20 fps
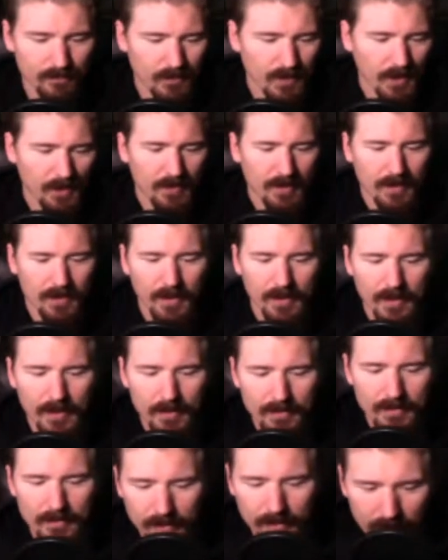
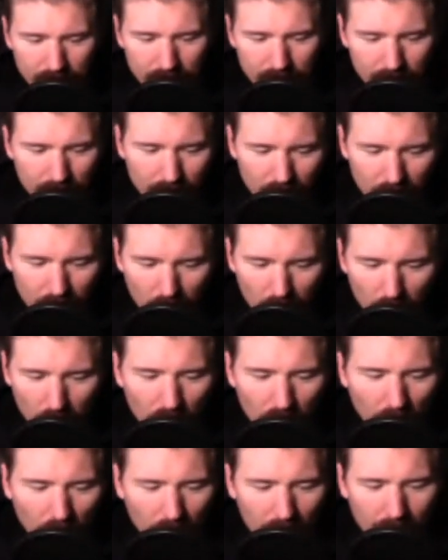Tell you.
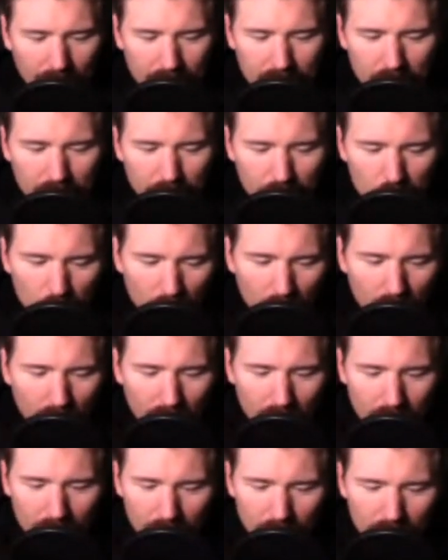I can give you
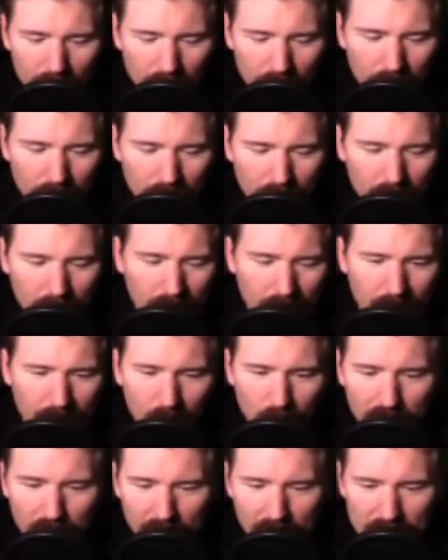a
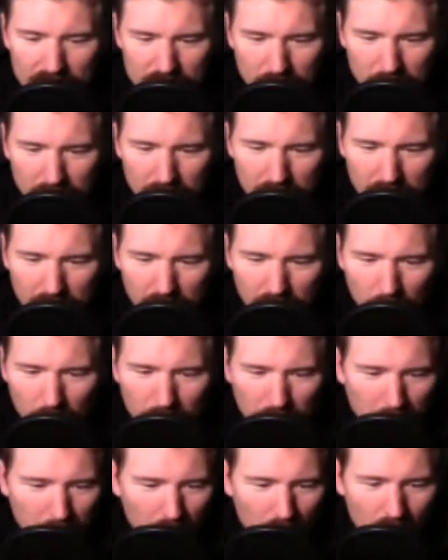rough estimate here. I'm going to
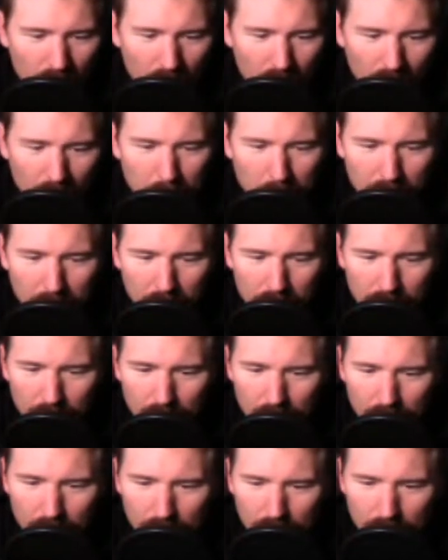pull up
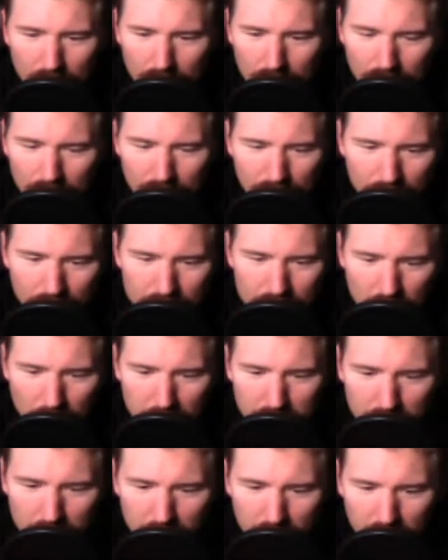something
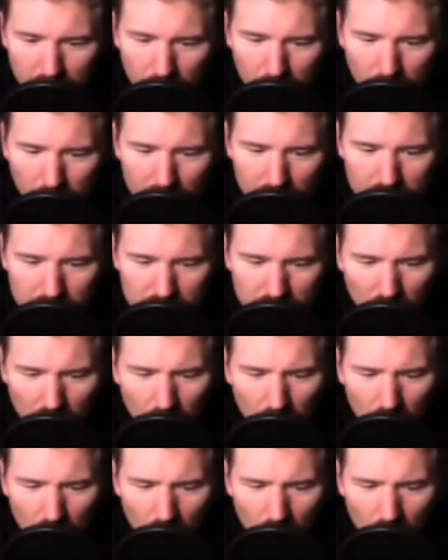real quick. So